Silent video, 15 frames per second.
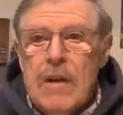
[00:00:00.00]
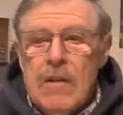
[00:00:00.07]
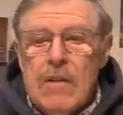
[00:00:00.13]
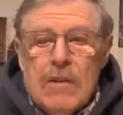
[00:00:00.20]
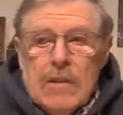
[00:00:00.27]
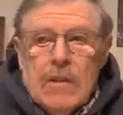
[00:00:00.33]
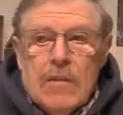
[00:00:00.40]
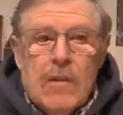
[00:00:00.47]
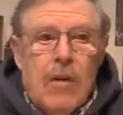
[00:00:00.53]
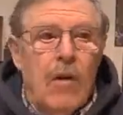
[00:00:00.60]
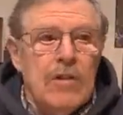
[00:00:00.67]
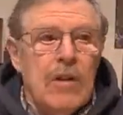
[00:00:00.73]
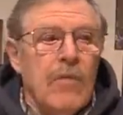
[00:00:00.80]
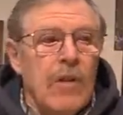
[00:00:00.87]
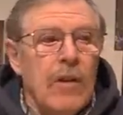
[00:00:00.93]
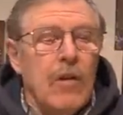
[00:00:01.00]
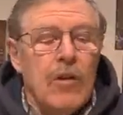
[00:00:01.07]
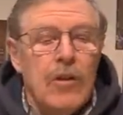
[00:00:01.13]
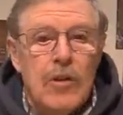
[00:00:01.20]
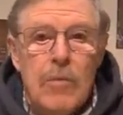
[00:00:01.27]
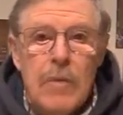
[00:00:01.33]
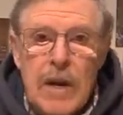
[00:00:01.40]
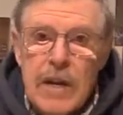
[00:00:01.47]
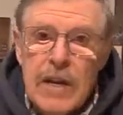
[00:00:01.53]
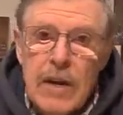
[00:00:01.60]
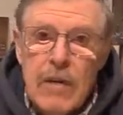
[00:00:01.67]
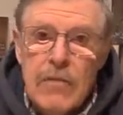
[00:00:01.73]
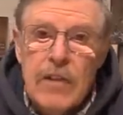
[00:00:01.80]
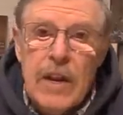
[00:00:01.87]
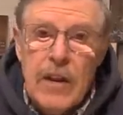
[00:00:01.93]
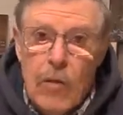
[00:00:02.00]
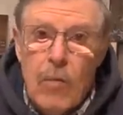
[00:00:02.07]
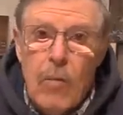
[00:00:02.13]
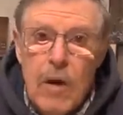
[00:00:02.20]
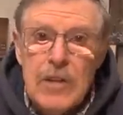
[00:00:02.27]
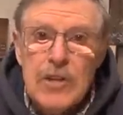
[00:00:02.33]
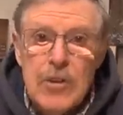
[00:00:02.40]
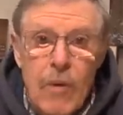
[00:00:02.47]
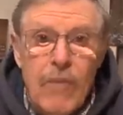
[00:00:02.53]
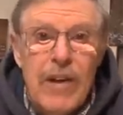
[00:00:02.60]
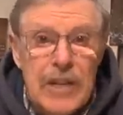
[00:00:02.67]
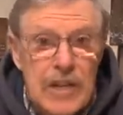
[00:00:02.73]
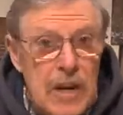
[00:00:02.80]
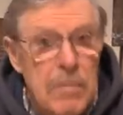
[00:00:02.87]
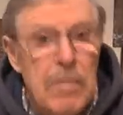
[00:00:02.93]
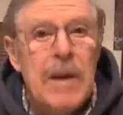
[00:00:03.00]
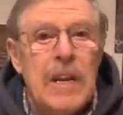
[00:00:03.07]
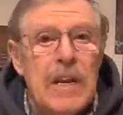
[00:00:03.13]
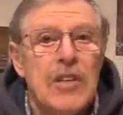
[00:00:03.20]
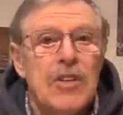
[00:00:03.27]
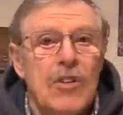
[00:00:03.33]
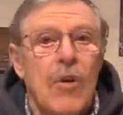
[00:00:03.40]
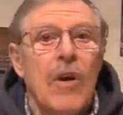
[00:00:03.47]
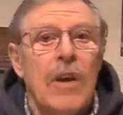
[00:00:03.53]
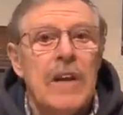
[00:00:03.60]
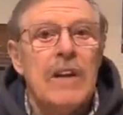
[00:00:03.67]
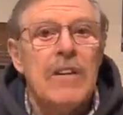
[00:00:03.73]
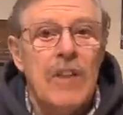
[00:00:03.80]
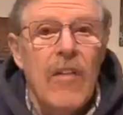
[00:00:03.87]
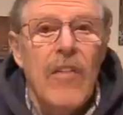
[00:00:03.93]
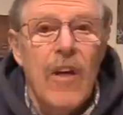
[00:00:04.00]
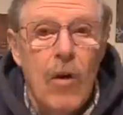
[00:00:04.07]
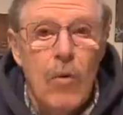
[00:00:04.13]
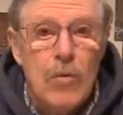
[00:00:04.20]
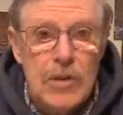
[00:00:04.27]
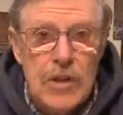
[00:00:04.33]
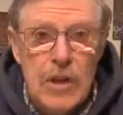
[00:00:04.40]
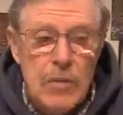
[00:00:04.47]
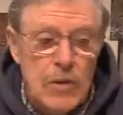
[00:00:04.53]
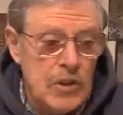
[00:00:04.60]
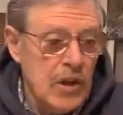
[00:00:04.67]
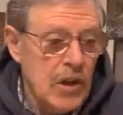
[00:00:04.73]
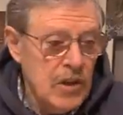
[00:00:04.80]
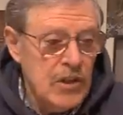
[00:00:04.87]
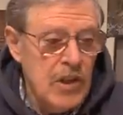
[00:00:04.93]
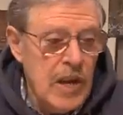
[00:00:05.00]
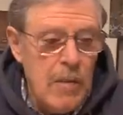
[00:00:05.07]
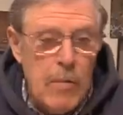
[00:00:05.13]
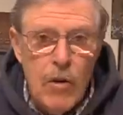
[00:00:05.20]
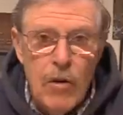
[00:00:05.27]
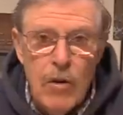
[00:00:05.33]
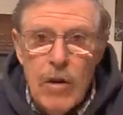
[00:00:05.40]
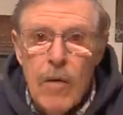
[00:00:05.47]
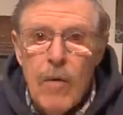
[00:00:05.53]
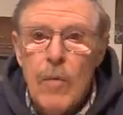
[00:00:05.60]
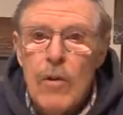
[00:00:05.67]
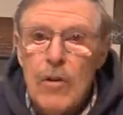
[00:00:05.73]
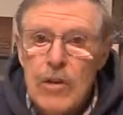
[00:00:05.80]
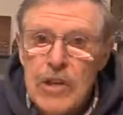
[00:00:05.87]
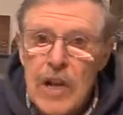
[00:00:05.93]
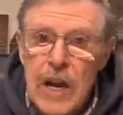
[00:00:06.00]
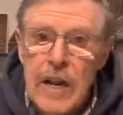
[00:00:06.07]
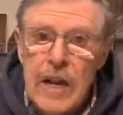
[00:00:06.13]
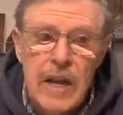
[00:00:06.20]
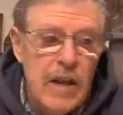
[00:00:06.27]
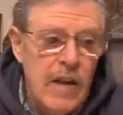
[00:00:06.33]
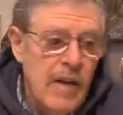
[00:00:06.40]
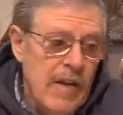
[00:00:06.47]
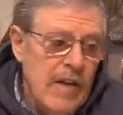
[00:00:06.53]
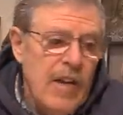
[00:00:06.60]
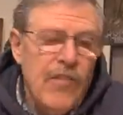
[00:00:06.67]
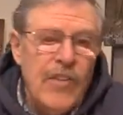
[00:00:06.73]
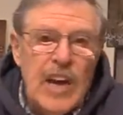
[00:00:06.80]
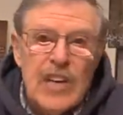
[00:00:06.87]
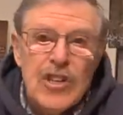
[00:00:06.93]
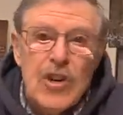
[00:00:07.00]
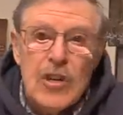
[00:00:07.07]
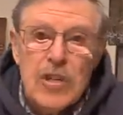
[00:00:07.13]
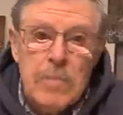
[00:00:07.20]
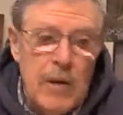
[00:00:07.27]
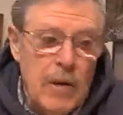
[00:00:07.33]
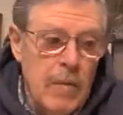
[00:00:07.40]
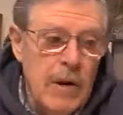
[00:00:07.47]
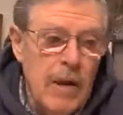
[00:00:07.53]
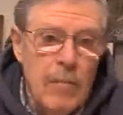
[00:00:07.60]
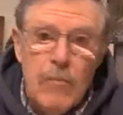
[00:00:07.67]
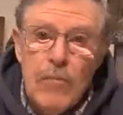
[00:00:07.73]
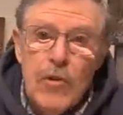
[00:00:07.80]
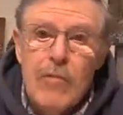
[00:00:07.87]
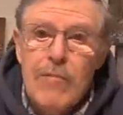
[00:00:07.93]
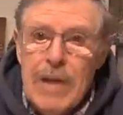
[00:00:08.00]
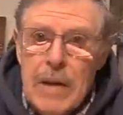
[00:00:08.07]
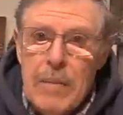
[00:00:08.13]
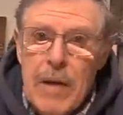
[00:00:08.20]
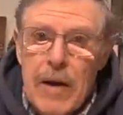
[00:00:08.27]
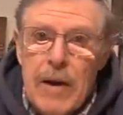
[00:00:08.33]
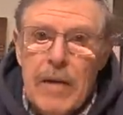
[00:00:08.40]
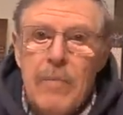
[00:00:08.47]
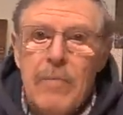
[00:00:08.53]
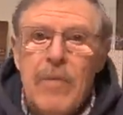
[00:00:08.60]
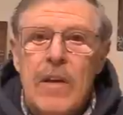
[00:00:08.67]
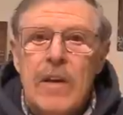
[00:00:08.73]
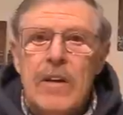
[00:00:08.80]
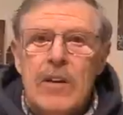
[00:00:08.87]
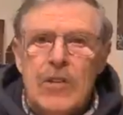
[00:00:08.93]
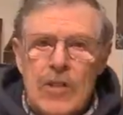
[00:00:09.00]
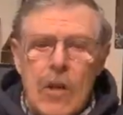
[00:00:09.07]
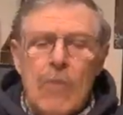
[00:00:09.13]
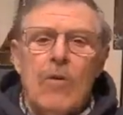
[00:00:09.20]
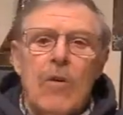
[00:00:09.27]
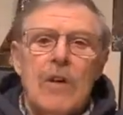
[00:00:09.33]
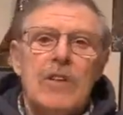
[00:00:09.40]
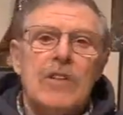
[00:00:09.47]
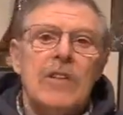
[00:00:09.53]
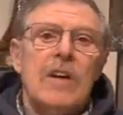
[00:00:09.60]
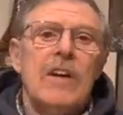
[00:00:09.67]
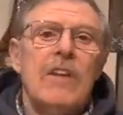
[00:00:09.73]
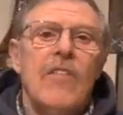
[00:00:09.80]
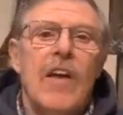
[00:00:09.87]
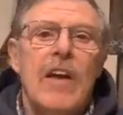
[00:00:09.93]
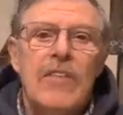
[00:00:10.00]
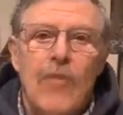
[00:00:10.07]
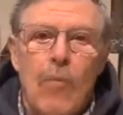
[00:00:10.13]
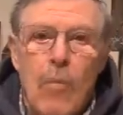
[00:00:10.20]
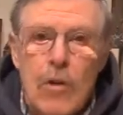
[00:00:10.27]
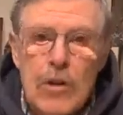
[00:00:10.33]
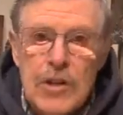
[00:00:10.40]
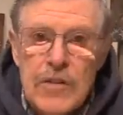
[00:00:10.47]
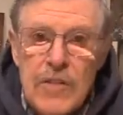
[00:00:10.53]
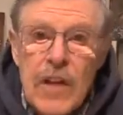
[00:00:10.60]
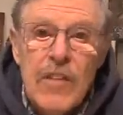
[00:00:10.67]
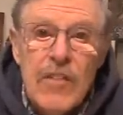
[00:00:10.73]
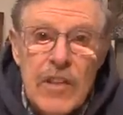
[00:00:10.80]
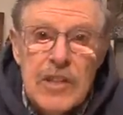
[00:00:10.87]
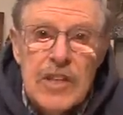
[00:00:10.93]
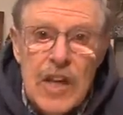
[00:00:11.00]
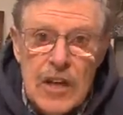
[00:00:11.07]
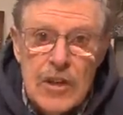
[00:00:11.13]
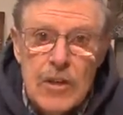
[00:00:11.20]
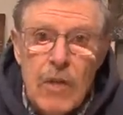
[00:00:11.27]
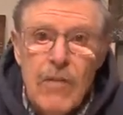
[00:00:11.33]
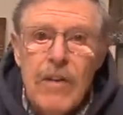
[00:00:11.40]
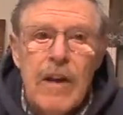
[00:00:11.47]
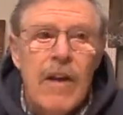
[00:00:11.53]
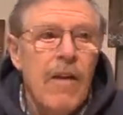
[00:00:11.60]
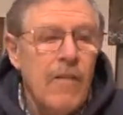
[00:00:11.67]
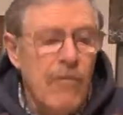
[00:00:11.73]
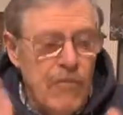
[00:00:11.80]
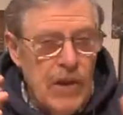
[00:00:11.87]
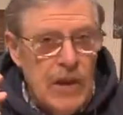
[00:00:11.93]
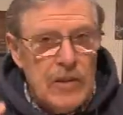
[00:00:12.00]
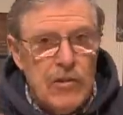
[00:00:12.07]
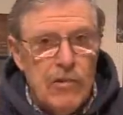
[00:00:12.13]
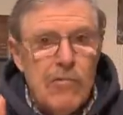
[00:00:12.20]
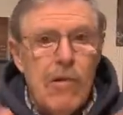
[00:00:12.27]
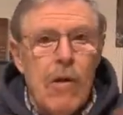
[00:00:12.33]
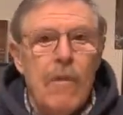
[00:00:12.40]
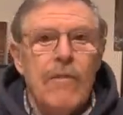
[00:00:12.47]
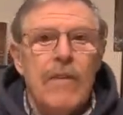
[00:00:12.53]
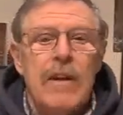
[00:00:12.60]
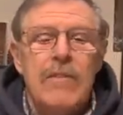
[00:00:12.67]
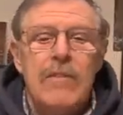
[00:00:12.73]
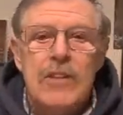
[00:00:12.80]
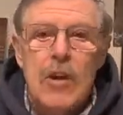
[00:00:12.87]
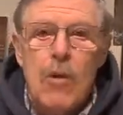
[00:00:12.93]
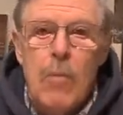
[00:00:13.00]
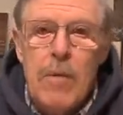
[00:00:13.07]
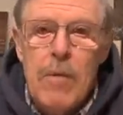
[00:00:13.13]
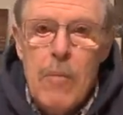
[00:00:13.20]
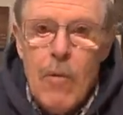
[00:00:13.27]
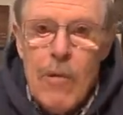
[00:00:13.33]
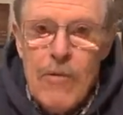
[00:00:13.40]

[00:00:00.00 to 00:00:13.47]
you know, I don't think I could do it again. I've done it the once, so I've actually been inside and done the whole sequence. It's in the book, we're not selling it. If you get a chance to pick one up, you read about it. So guys, Thanks for watching this section of it. Thanks to Grant for giving us a little bit more